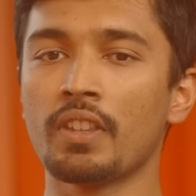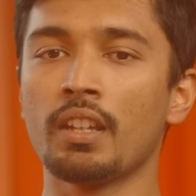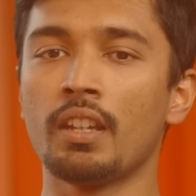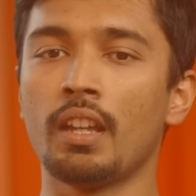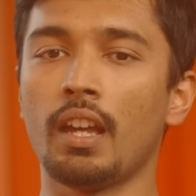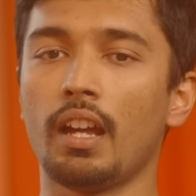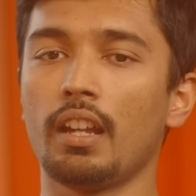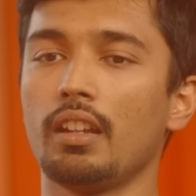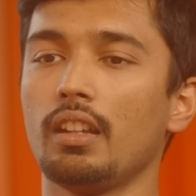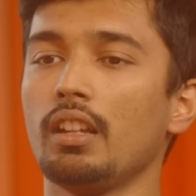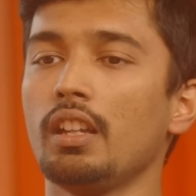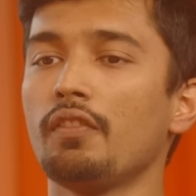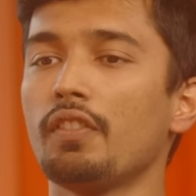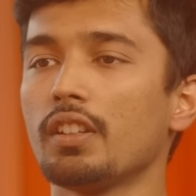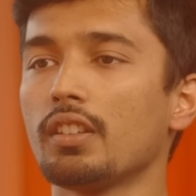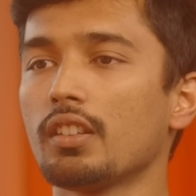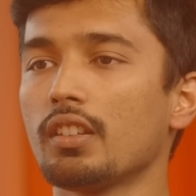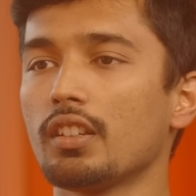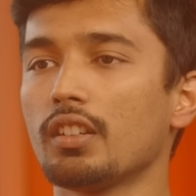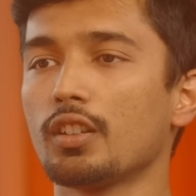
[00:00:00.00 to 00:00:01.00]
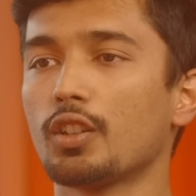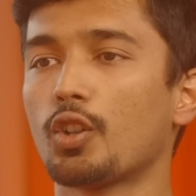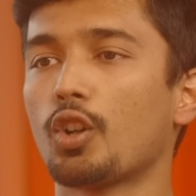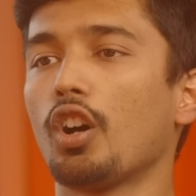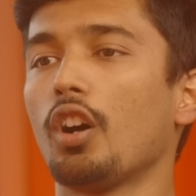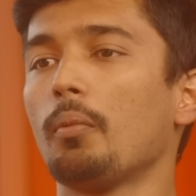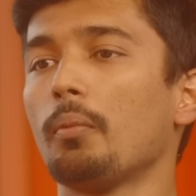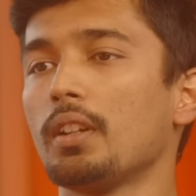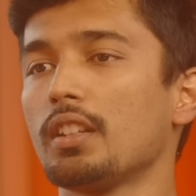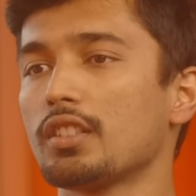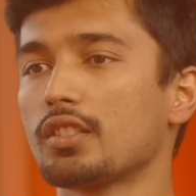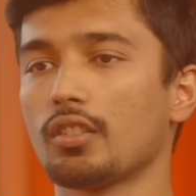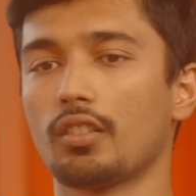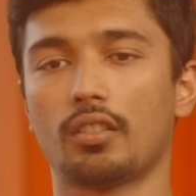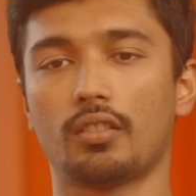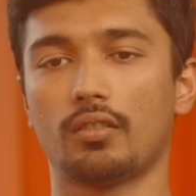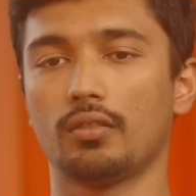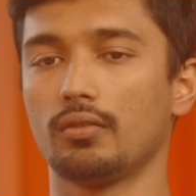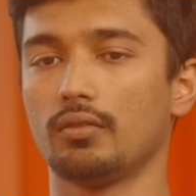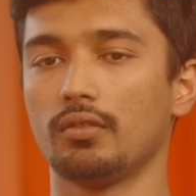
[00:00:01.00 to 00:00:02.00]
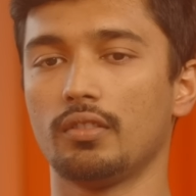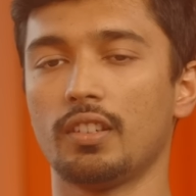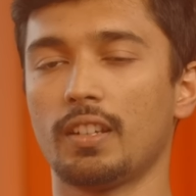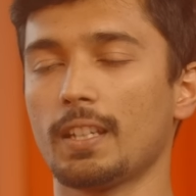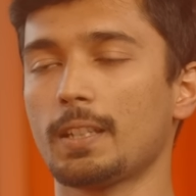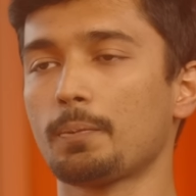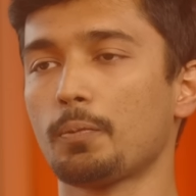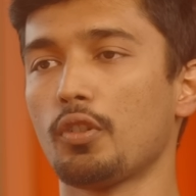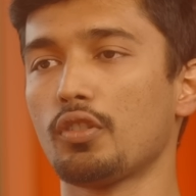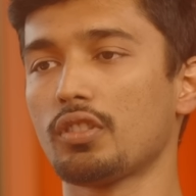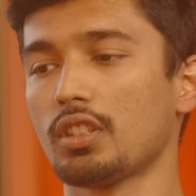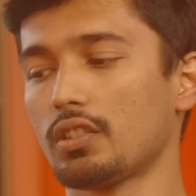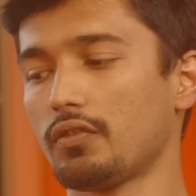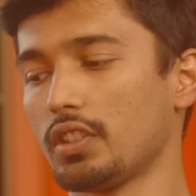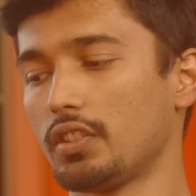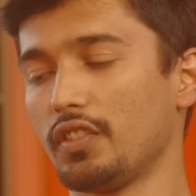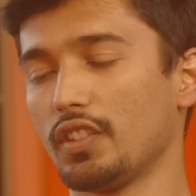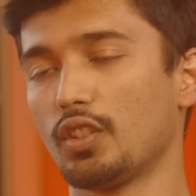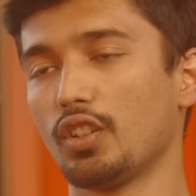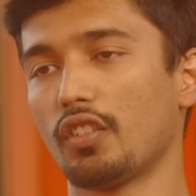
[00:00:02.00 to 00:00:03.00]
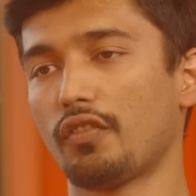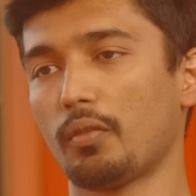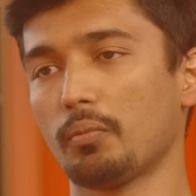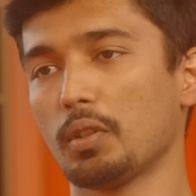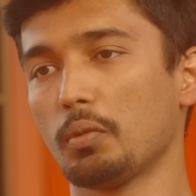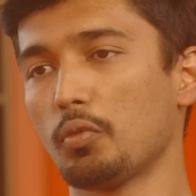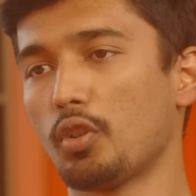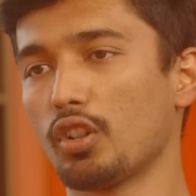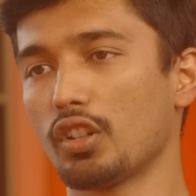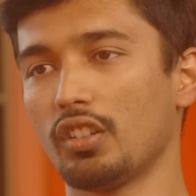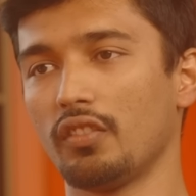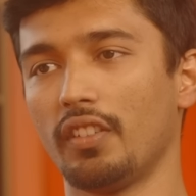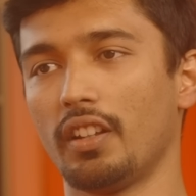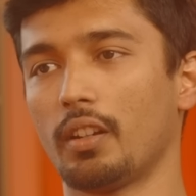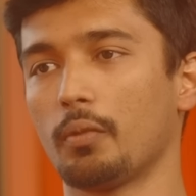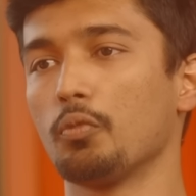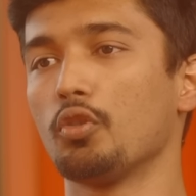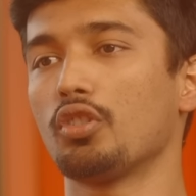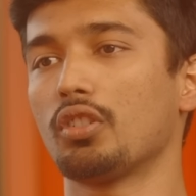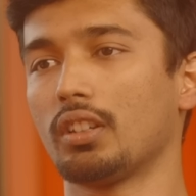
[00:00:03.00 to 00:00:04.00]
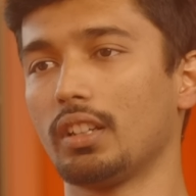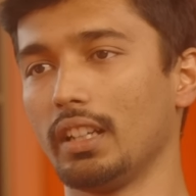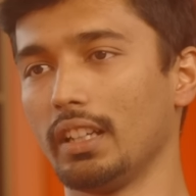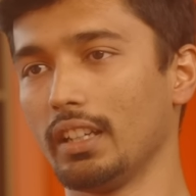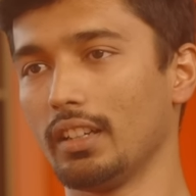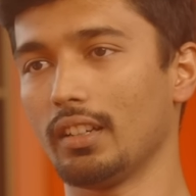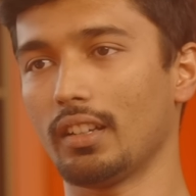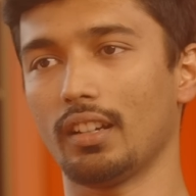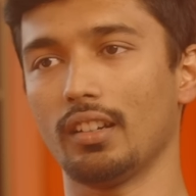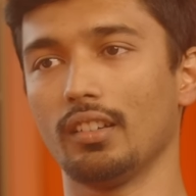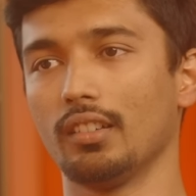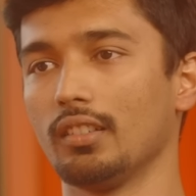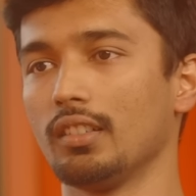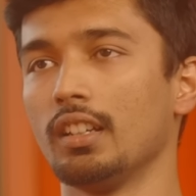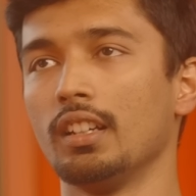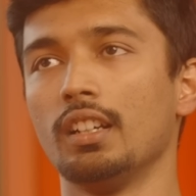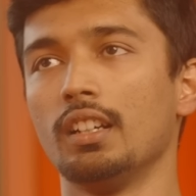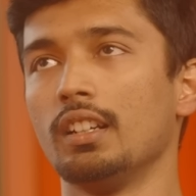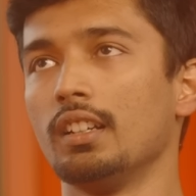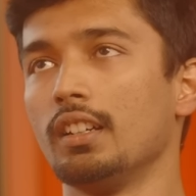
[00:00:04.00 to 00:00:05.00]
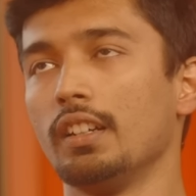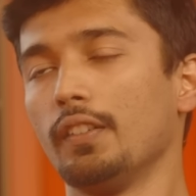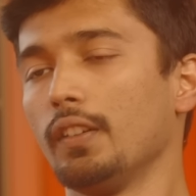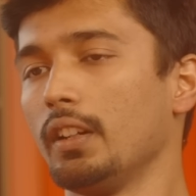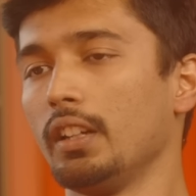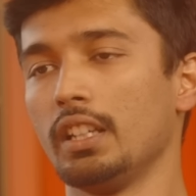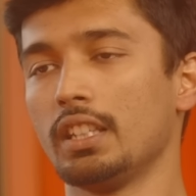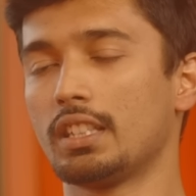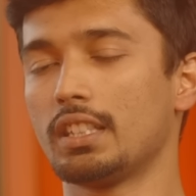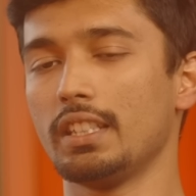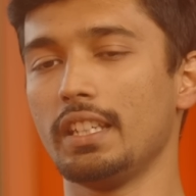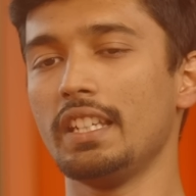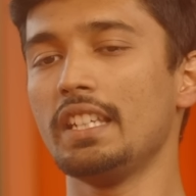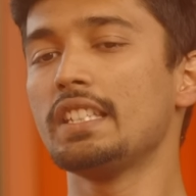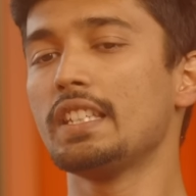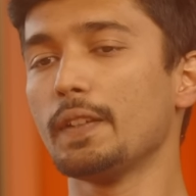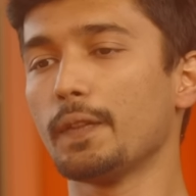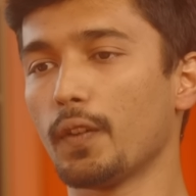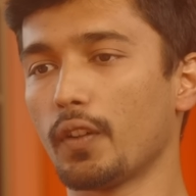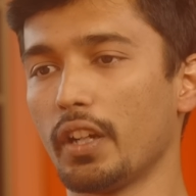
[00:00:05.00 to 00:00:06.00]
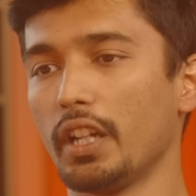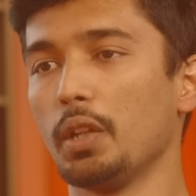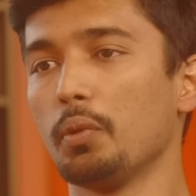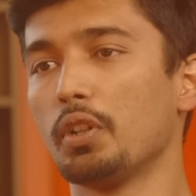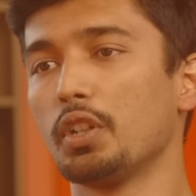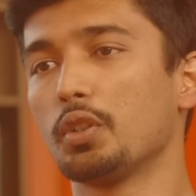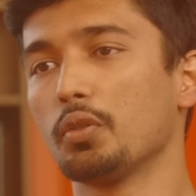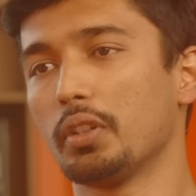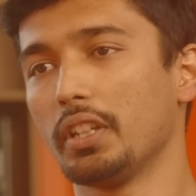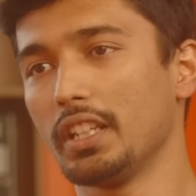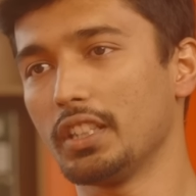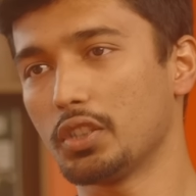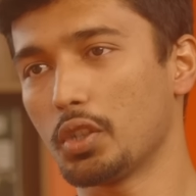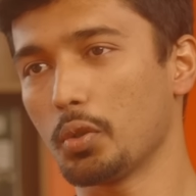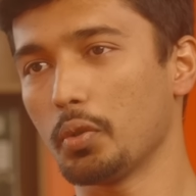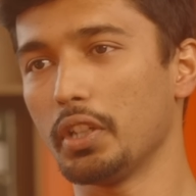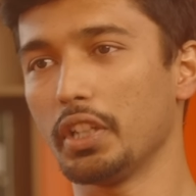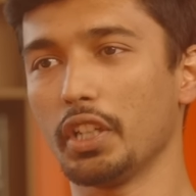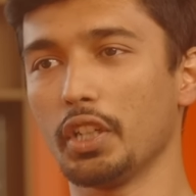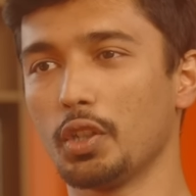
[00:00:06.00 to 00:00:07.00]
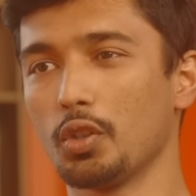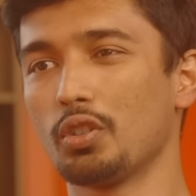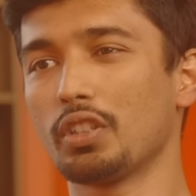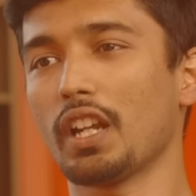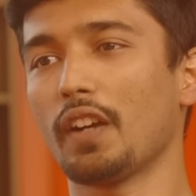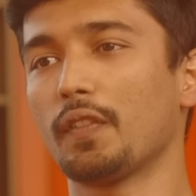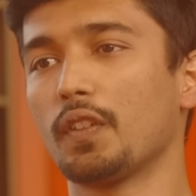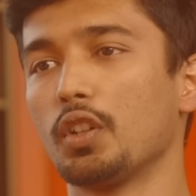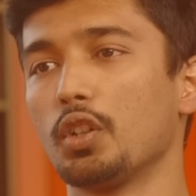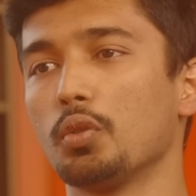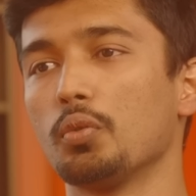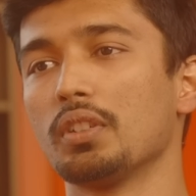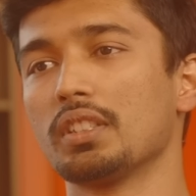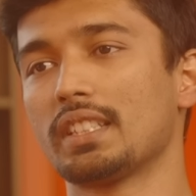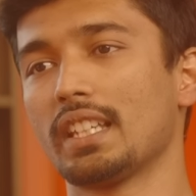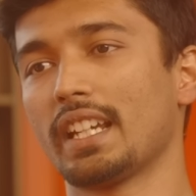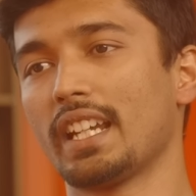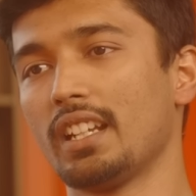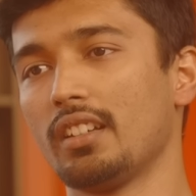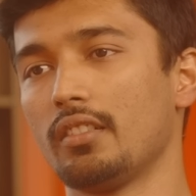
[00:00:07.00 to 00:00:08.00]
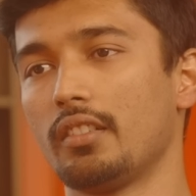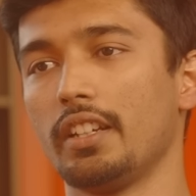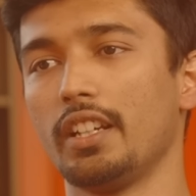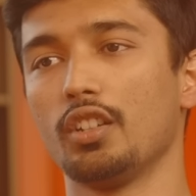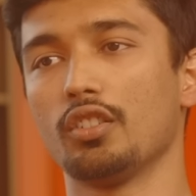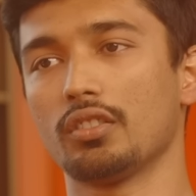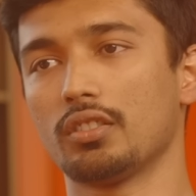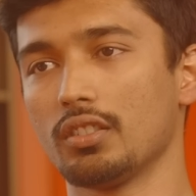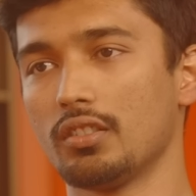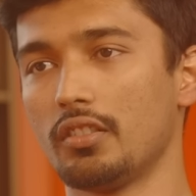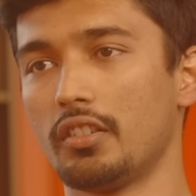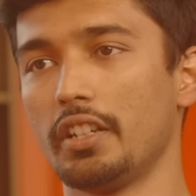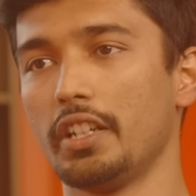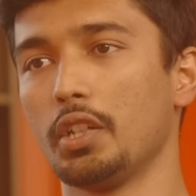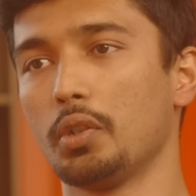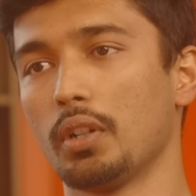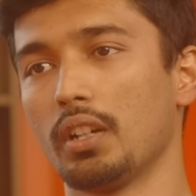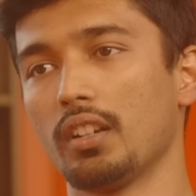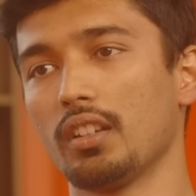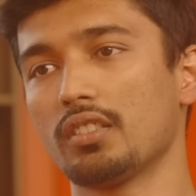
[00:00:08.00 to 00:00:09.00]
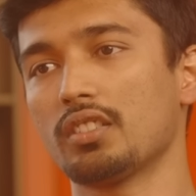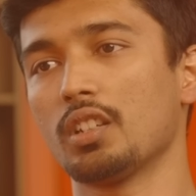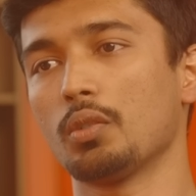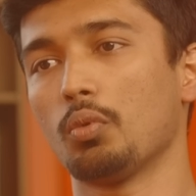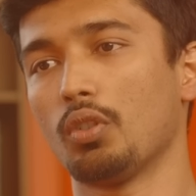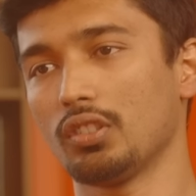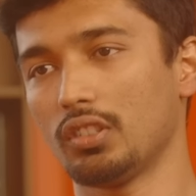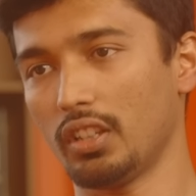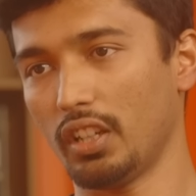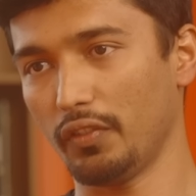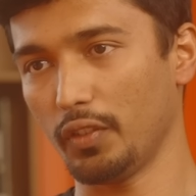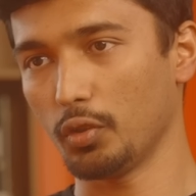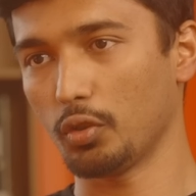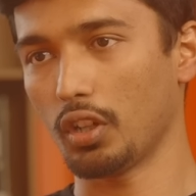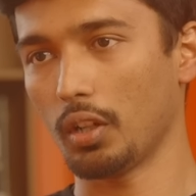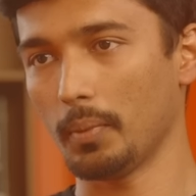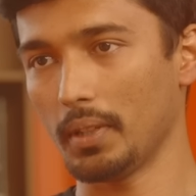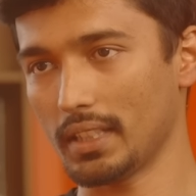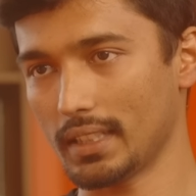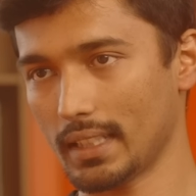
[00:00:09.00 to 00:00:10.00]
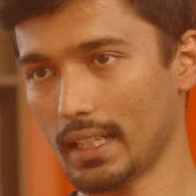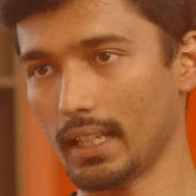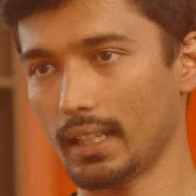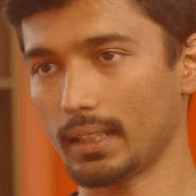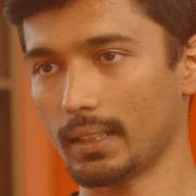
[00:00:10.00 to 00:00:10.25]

And even the comments or the responses which we got from the model were more clear and it's easy for anyone to read through it. You don't have to do a second read or third read to understand what the review comments are.